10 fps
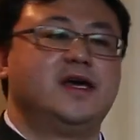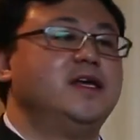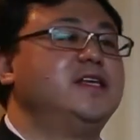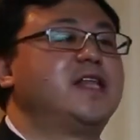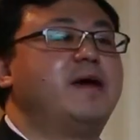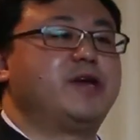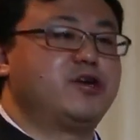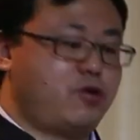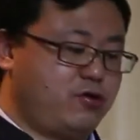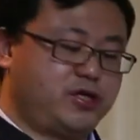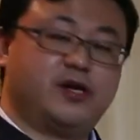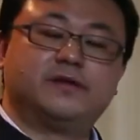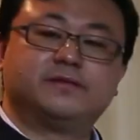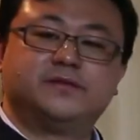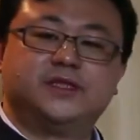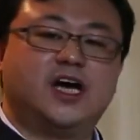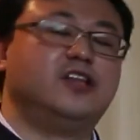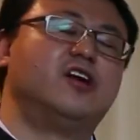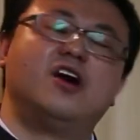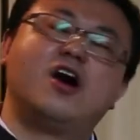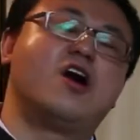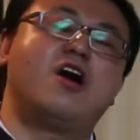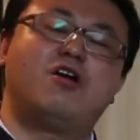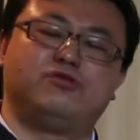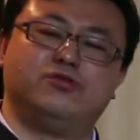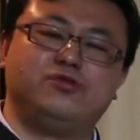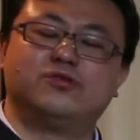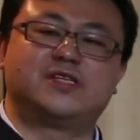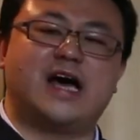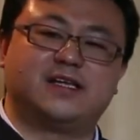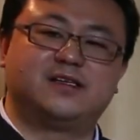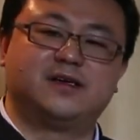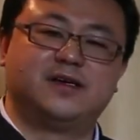Islamic culture. And how you use that,